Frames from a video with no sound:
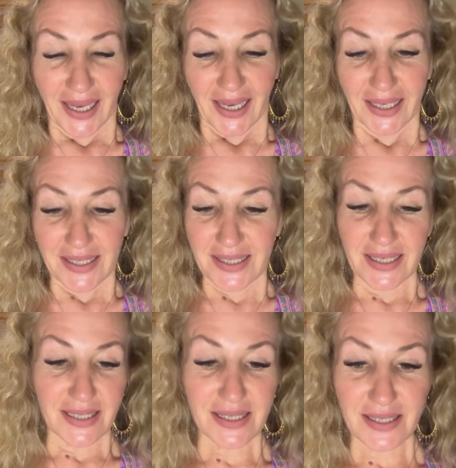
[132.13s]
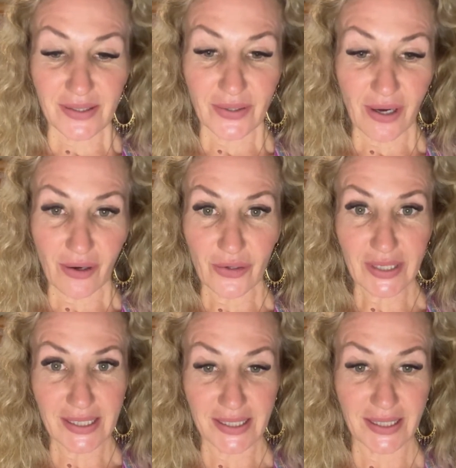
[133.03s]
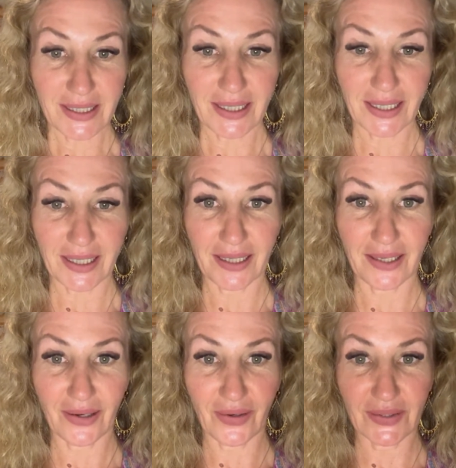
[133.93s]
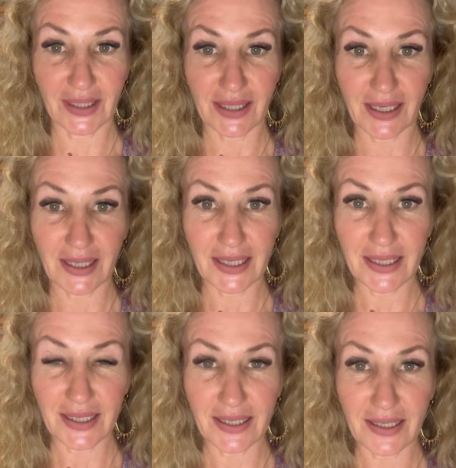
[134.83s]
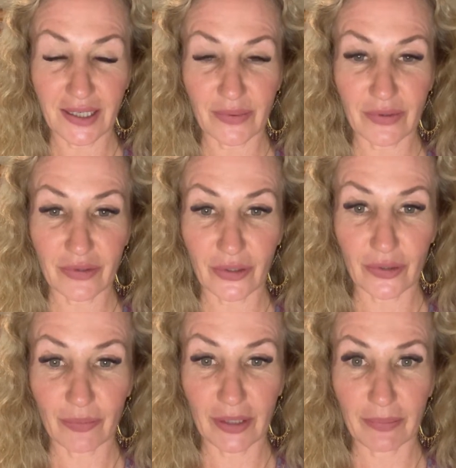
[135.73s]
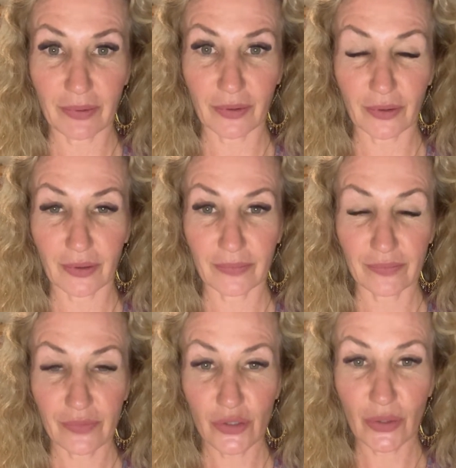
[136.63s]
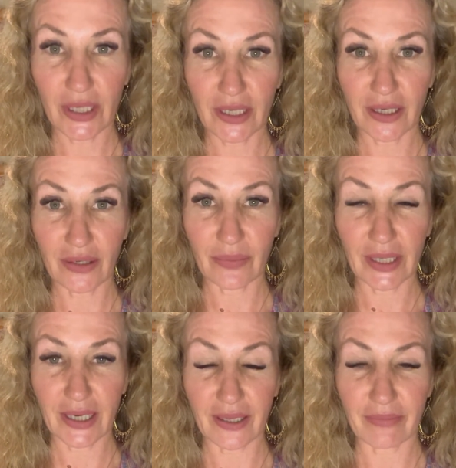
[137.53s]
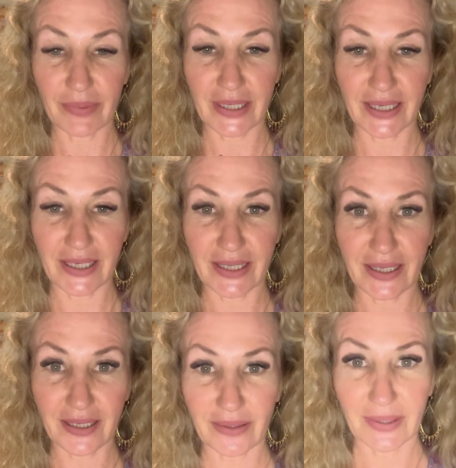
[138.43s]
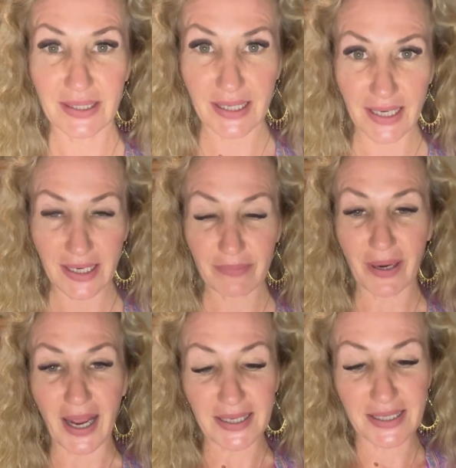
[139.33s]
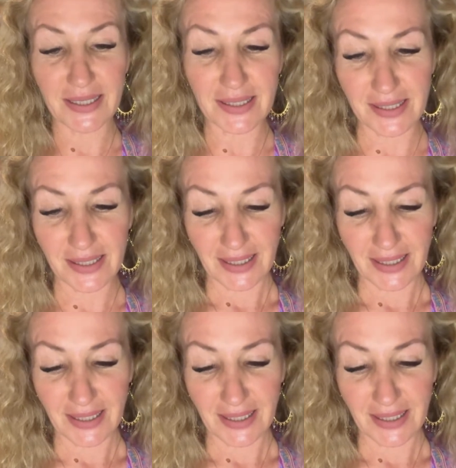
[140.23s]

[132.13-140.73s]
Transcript: And since you are already online and we've got people joining, we can begin our daily practice.